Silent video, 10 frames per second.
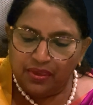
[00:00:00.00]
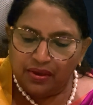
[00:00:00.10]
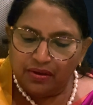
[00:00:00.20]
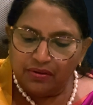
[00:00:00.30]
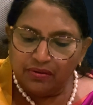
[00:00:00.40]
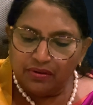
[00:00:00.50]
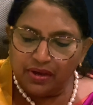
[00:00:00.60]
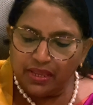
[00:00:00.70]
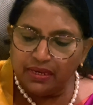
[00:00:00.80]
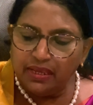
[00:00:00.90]

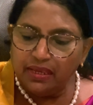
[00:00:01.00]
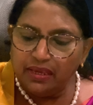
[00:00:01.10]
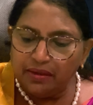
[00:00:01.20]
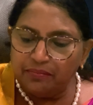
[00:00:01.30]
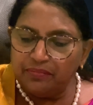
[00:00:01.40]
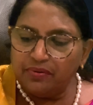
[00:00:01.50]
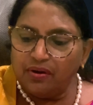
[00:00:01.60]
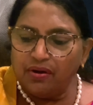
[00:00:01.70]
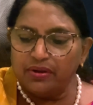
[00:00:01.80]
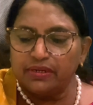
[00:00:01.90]
hurry him
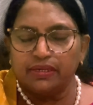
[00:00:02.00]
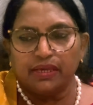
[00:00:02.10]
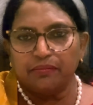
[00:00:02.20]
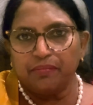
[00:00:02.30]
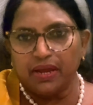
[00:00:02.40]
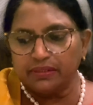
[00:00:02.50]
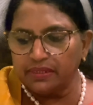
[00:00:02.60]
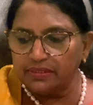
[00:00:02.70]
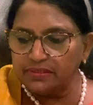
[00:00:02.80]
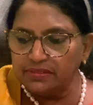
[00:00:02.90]
or take
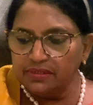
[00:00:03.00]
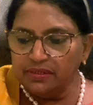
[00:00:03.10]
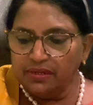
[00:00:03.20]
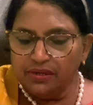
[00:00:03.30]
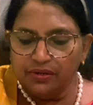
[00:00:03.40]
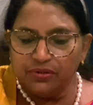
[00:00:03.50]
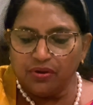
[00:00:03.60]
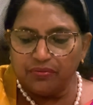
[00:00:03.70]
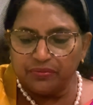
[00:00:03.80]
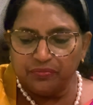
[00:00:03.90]
matters into
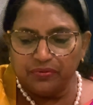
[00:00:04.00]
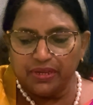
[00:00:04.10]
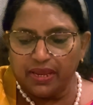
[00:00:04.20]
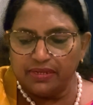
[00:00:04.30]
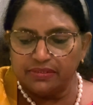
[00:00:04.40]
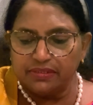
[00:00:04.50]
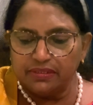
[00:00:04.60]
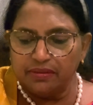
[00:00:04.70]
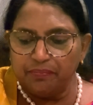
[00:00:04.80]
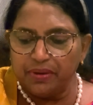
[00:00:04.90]
our own hands.
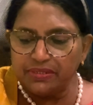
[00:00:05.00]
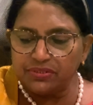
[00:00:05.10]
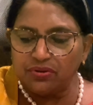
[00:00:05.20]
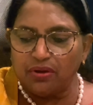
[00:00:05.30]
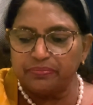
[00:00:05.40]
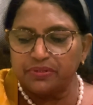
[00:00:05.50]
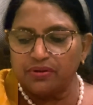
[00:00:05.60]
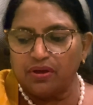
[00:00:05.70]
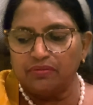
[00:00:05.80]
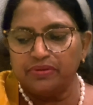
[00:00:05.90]
The best option
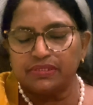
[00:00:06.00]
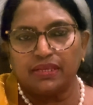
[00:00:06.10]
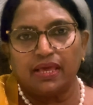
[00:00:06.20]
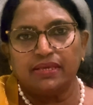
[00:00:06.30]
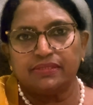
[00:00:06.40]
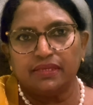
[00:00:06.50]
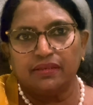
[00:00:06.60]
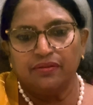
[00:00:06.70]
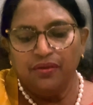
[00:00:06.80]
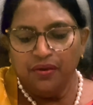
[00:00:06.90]
always lies
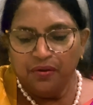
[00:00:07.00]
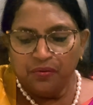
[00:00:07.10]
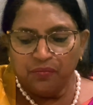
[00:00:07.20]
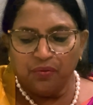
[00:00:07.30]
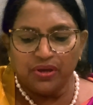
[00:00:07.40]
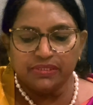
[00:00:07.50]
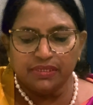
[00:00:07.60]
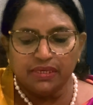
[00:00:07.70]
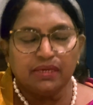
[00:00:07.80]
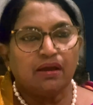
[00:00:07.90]
in
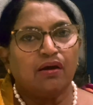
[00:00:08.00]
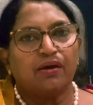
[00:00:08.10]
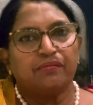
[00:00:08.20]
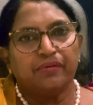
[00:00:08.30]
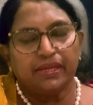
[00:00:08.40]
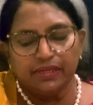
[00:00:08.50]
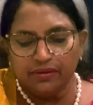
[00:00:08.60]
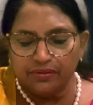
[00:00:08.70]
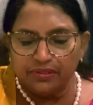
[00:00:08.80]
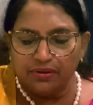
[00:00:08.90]
watching or
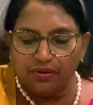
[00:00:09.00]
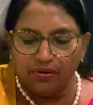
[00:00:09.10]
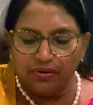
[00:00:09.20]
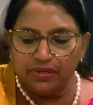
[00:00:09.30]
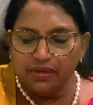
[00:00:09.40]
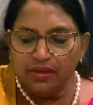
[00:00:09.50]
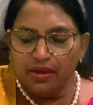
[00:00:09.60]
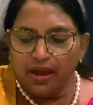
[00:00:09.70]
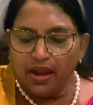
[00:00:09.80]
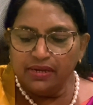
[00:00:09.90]
waiting on the Lord
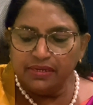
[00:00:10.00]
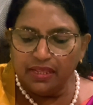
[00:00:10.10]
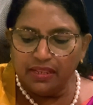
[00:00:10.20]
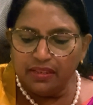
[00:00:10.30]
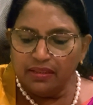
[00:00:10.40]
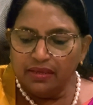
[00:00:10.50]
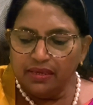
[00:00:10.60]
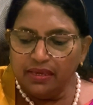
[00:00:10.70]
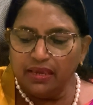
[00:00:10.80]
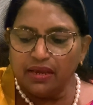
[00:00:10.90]
until
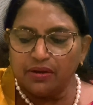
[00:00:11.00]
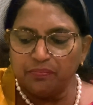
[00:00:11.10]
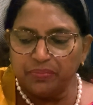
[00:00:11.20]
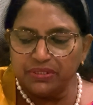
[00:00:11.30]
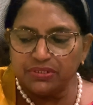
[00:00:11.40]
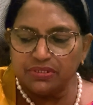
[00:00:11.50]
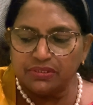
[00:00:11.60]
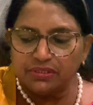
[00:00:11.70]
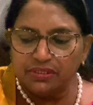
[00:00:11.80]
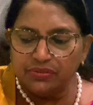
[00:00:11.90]
he
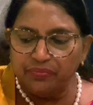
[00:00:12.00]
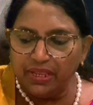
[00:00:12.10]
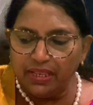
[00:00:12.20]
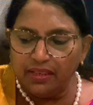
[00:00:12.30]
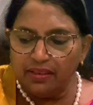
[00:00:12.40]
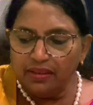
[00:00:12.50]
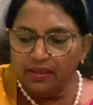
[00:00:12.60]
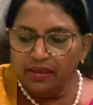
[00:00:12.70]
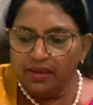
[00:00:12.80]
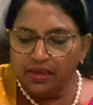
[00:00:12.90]
accomplishes his will
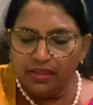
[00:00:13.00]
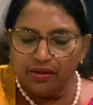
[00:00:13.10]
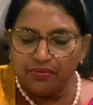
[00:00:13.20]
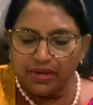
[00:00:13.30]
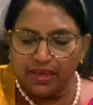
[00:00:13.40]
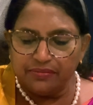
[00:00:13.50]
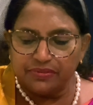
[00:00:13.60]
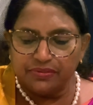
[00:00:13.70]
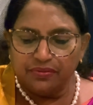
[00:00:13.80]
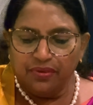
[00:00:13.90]
in our lives.